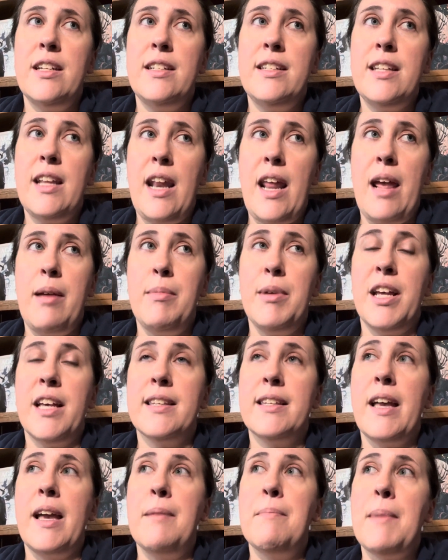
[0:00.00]
today, because
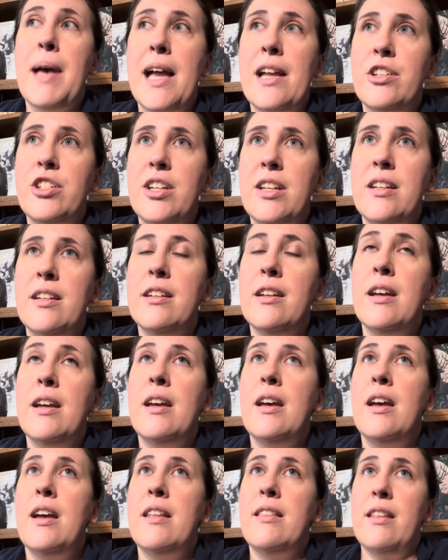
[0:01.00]
I imagine
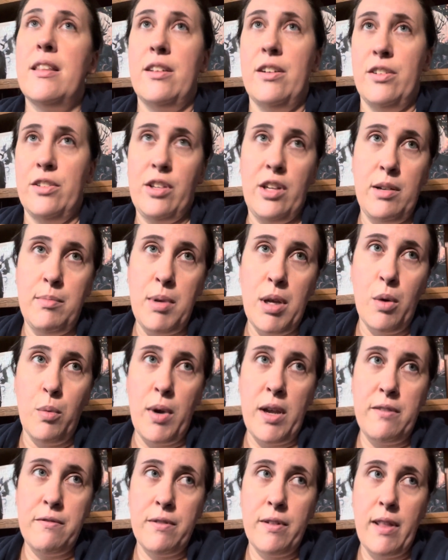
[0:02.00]
that there's going to be a
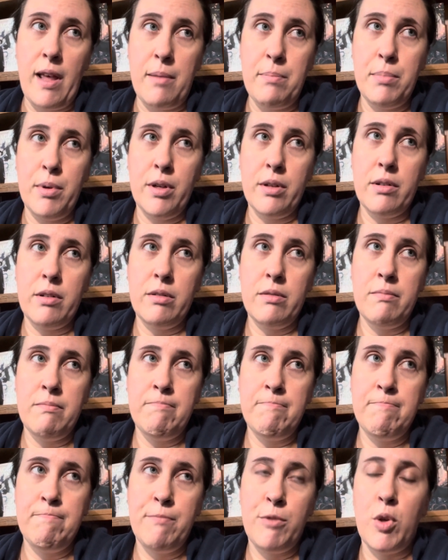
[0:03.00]
wait for that book.
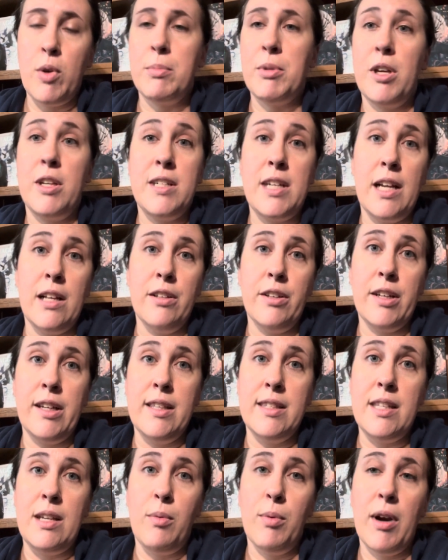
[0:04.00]
So I'm going to take a look
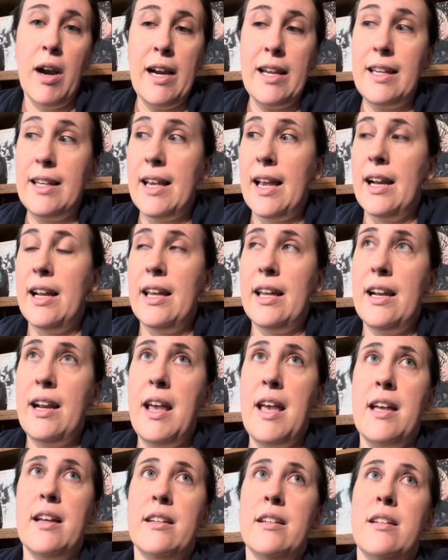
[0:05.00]
and see where I can get it
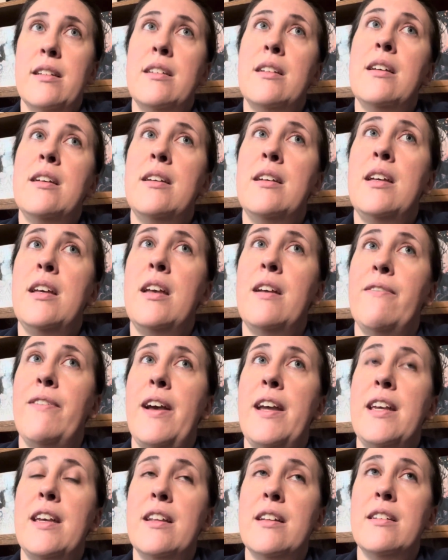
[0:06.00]
and if
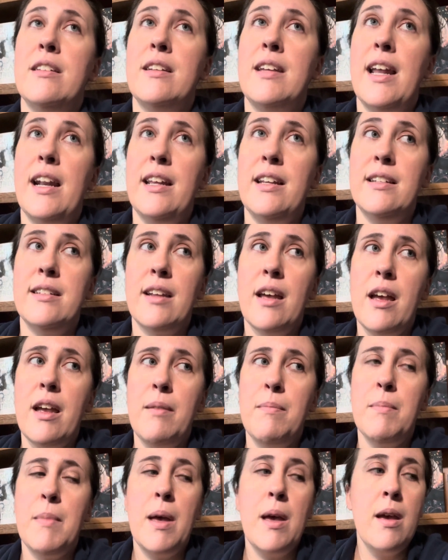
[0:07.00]
I can get it in
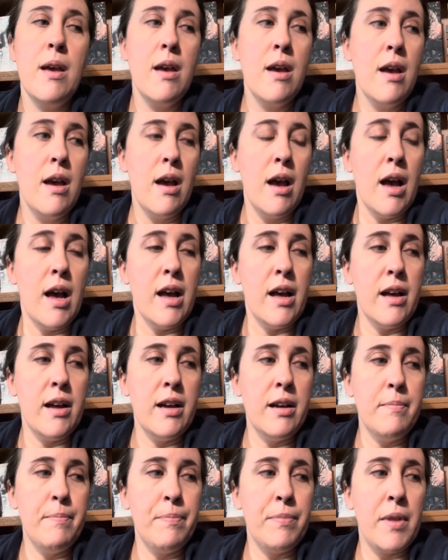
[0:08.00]
time.
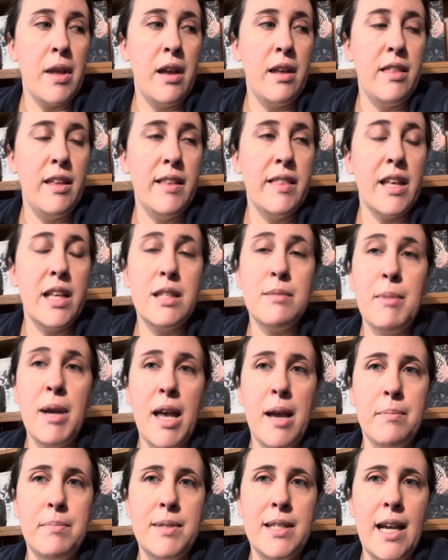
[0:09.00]
I think that's my
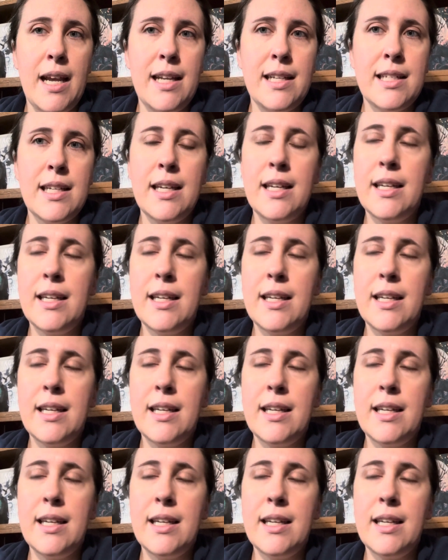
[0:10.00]
update.